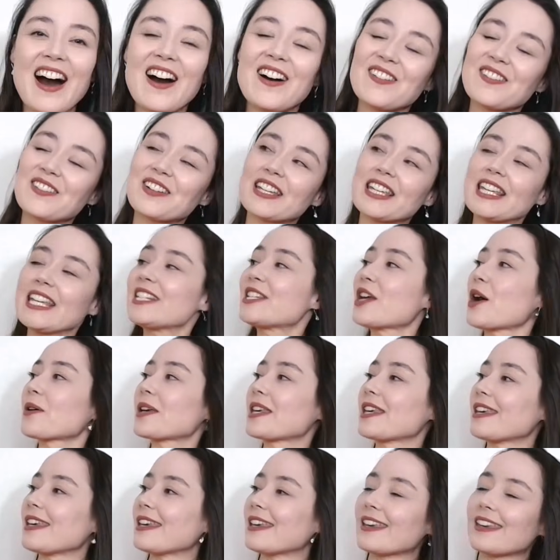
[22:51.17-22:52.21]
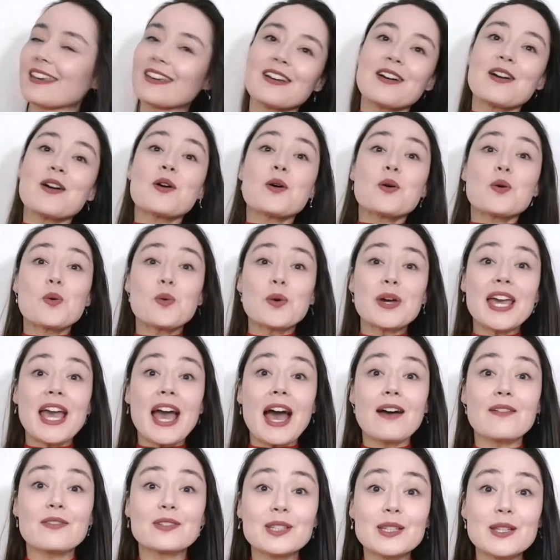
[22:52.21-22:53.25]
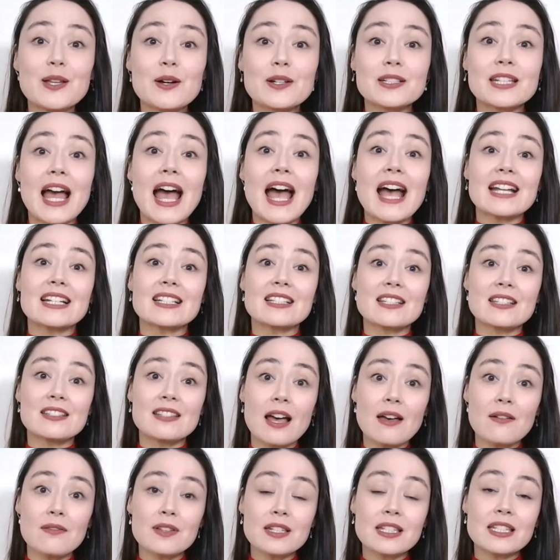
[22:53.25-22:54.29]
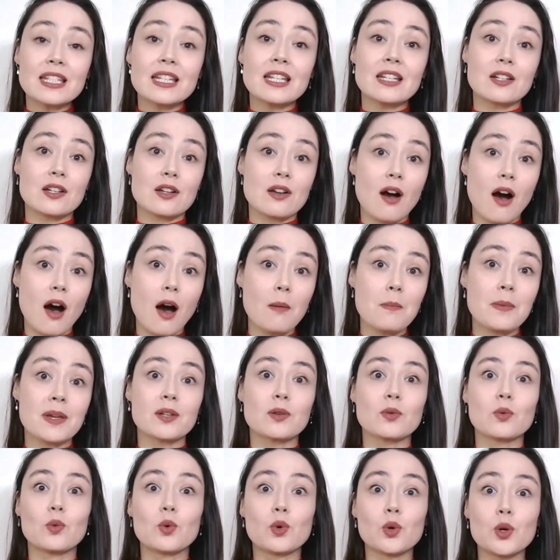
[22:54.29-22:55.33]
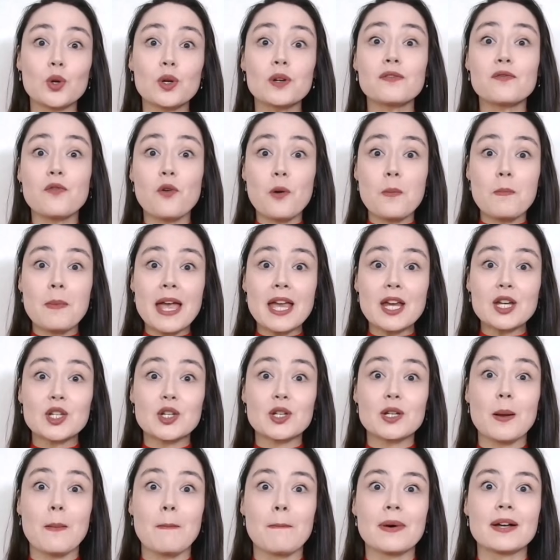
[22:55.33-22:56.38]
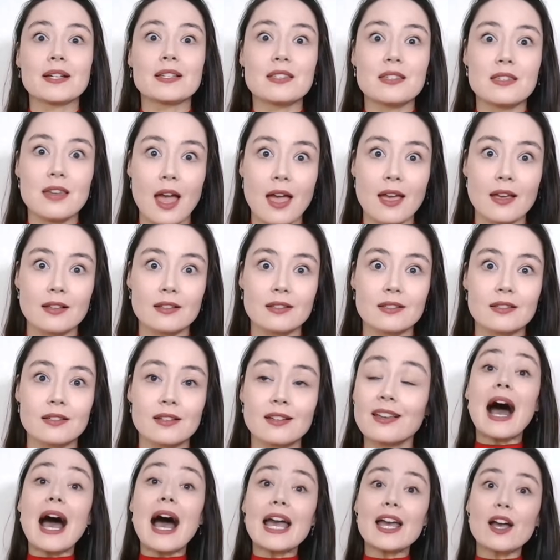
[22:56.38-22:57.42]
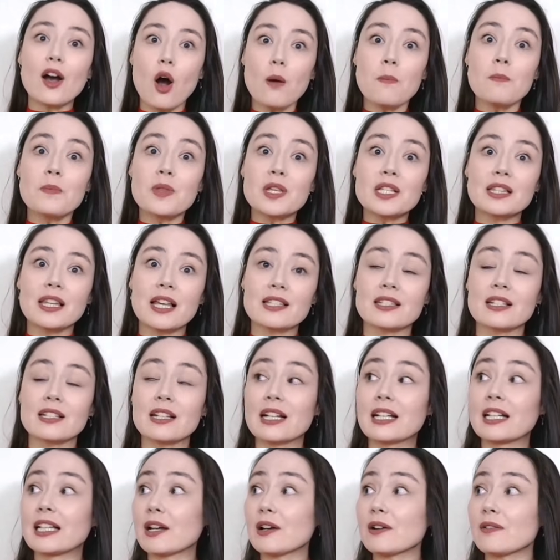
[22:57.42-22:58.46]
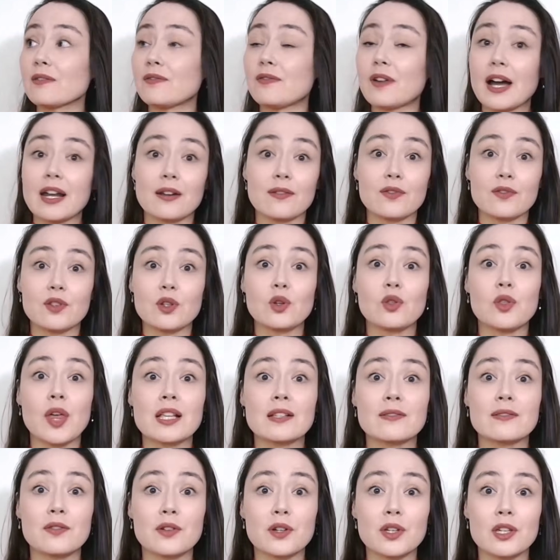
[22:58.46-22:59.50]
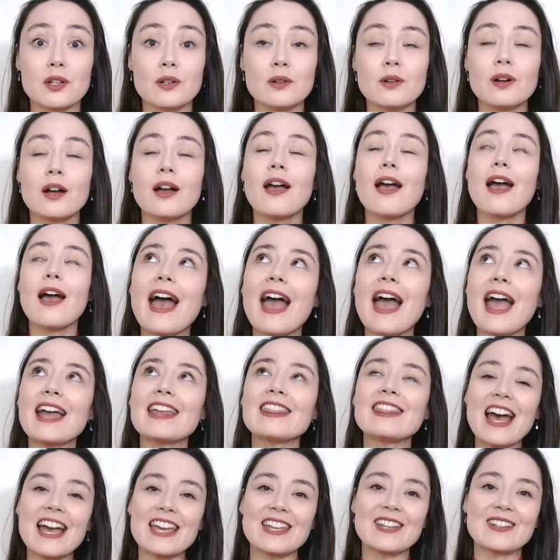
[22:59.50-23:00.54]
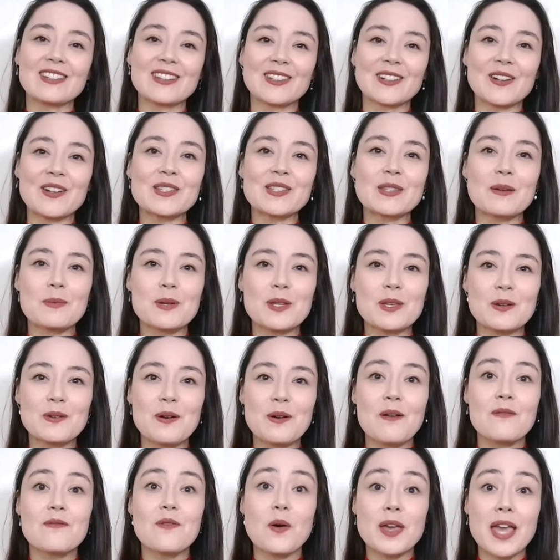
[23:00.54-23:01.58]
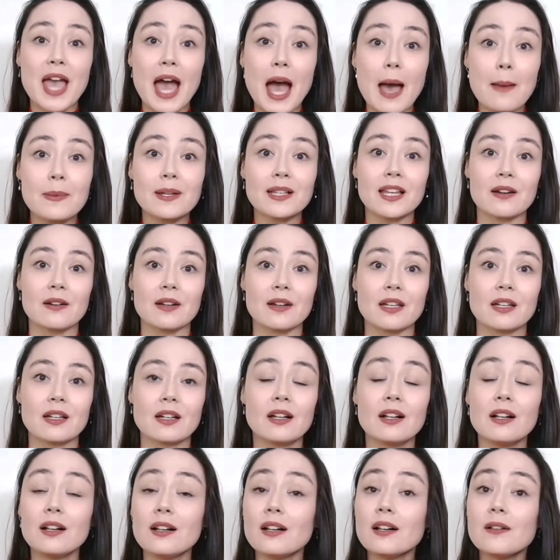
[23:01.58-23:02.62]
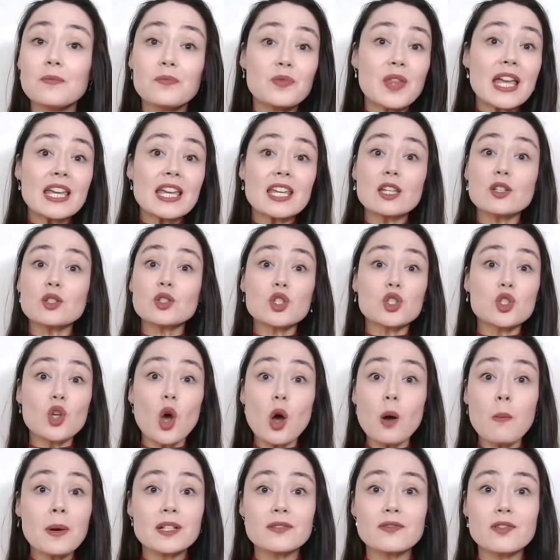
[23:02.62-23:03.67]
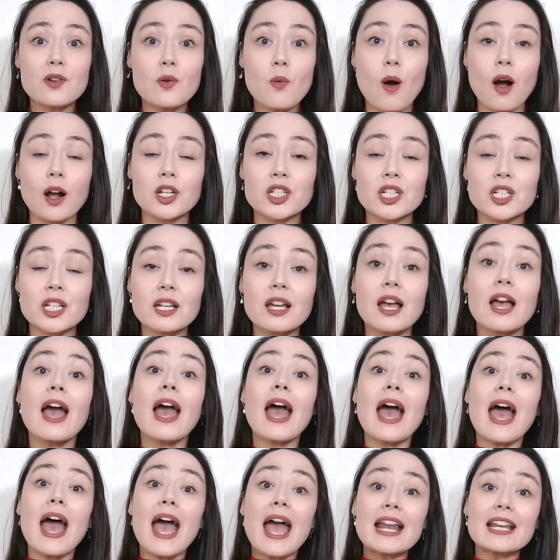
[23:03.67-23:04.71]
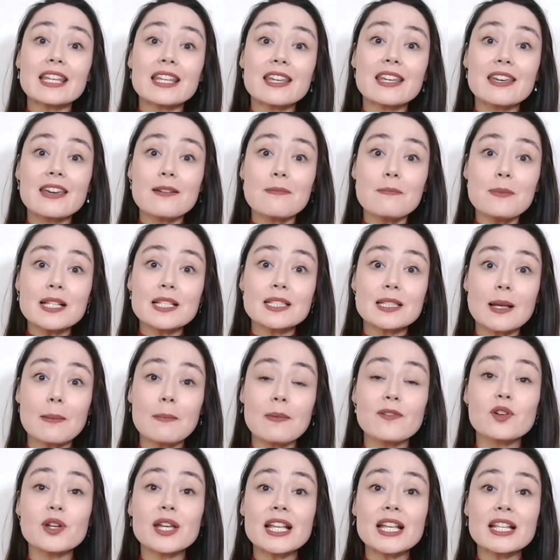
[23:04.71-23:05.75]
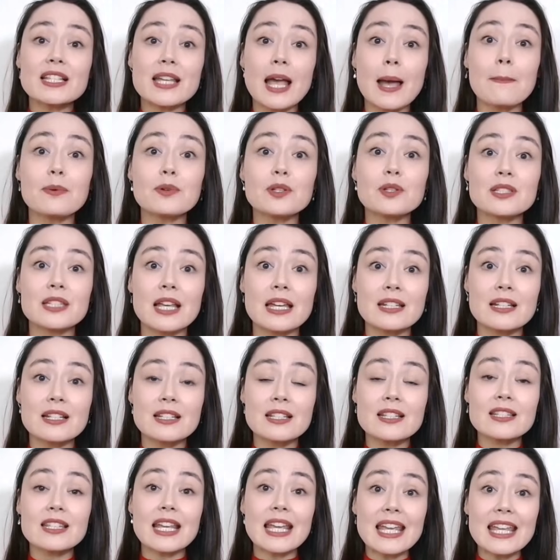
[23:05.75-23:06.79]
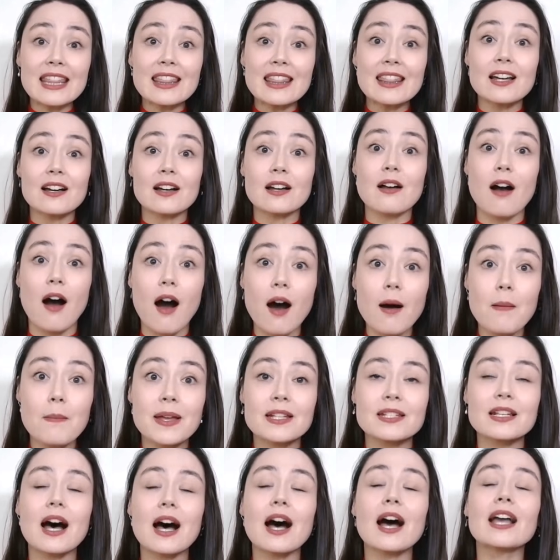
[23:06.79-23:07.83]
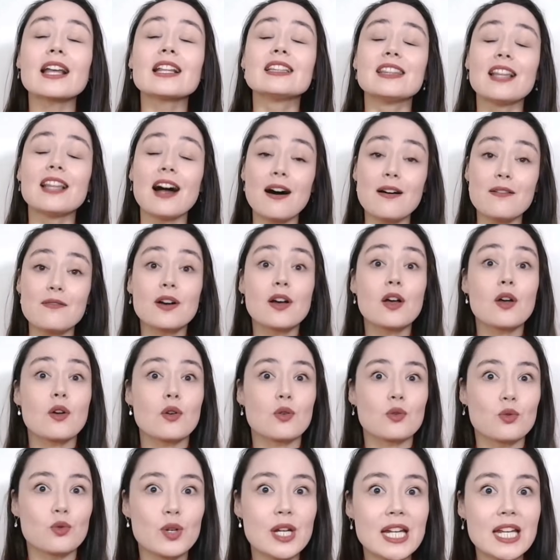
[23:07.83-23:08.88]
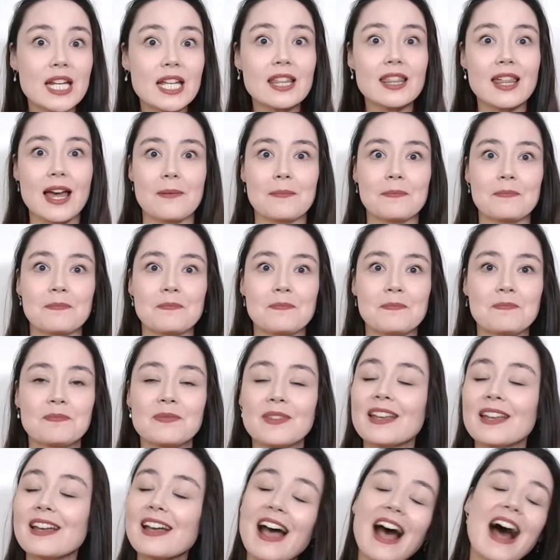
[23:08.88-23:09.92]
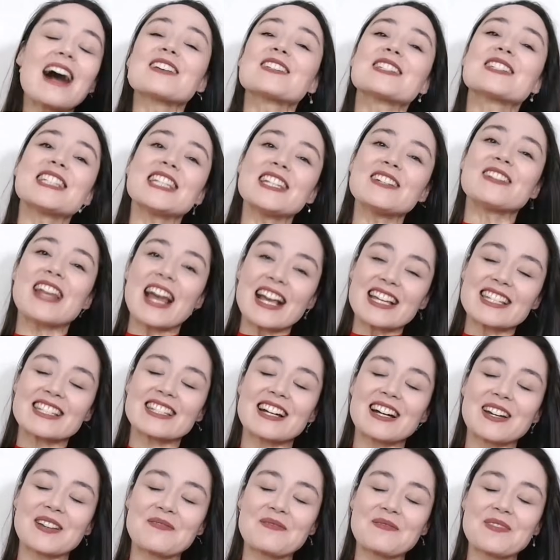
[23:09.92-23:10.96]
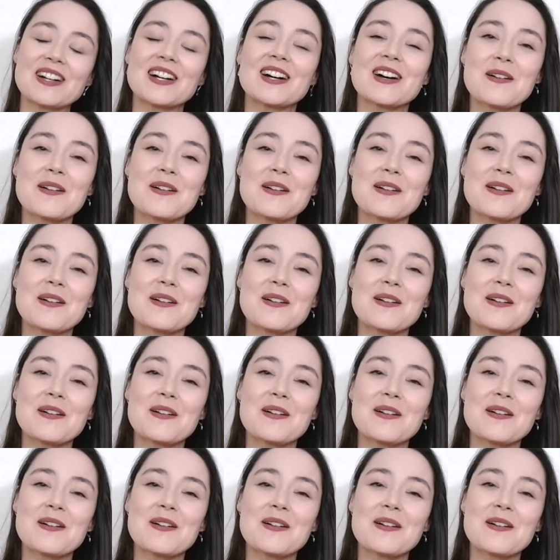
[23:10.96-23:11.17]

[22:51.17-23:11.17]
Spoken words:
Okie dokie! We have looked at 17 common word formation mistakes. I hope this lesson clarified a few things for you and that you learned some new vocabulary. Thank you so much for watching and give me some of your example sentences in the comments. I love reading them. I'll see you next time.